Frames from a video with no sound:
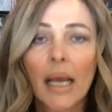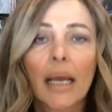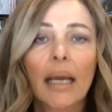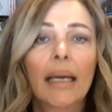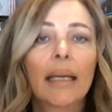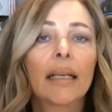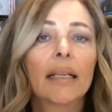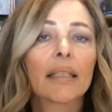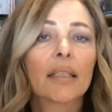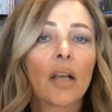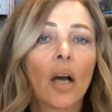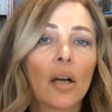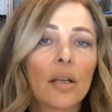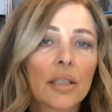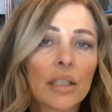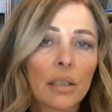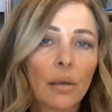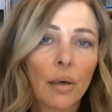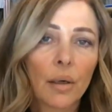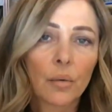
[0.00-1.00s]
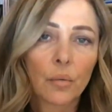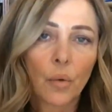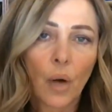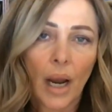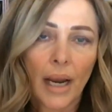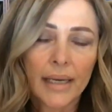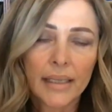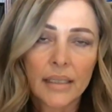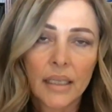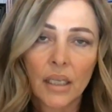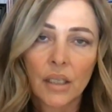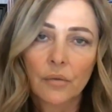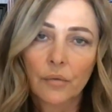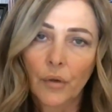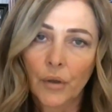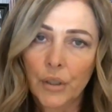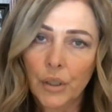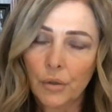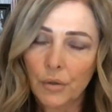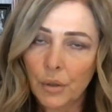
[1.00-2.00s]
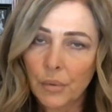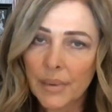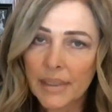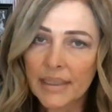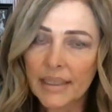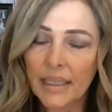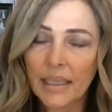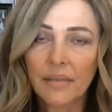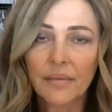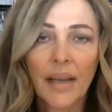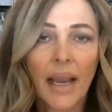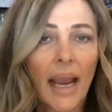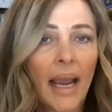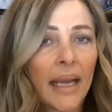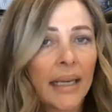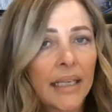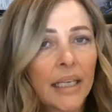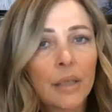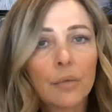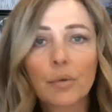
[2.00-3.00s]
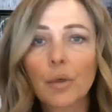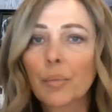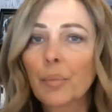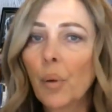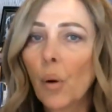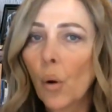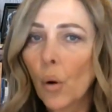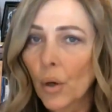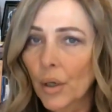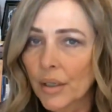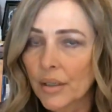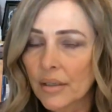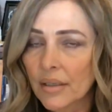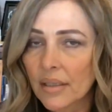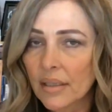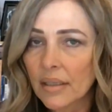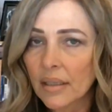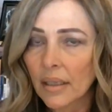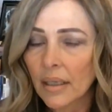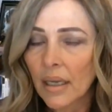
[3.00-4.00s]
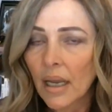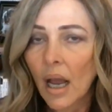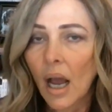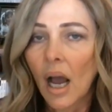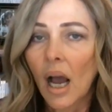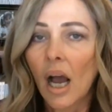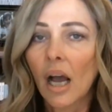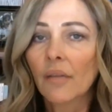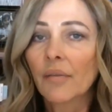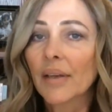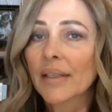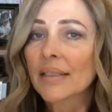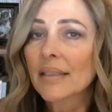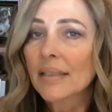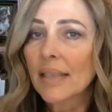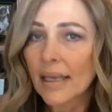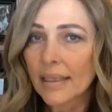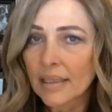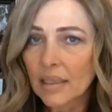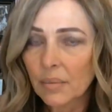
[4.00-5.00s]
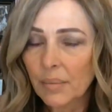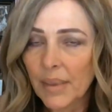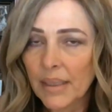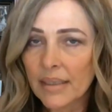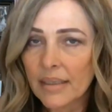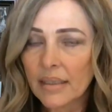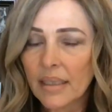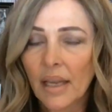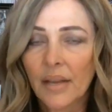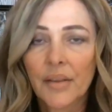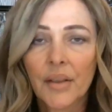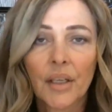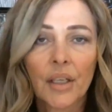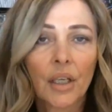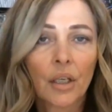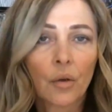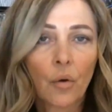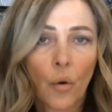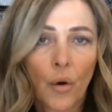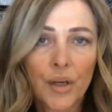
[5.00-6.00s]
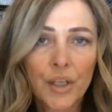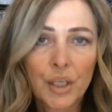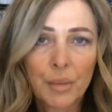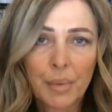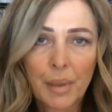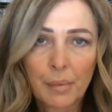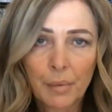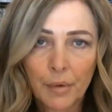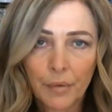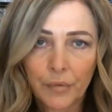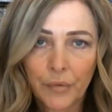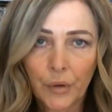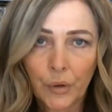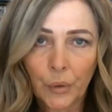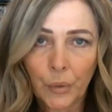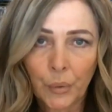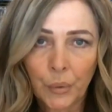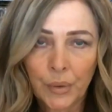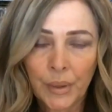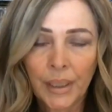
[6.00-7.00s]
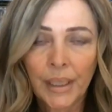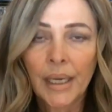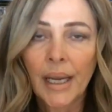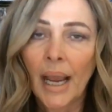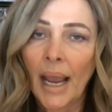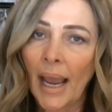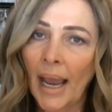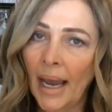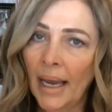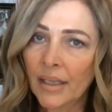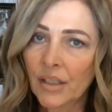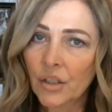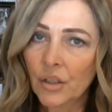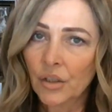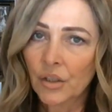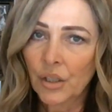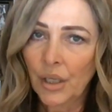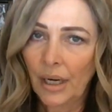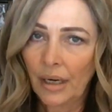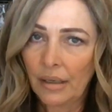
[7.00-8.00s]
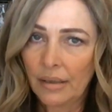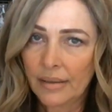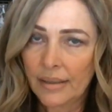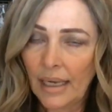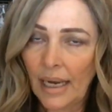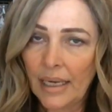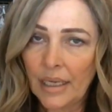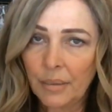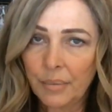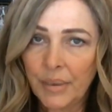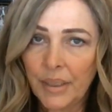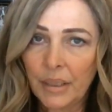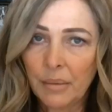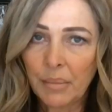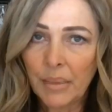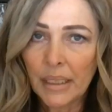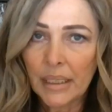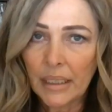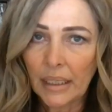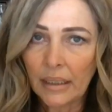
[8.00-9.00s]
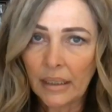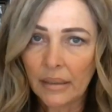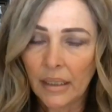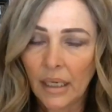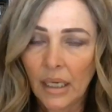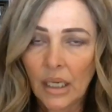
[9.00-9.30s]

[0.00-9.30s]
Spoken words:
It is also a right for you to receive any reports of assessments that are going to be reviewed at your child's IEP meeting.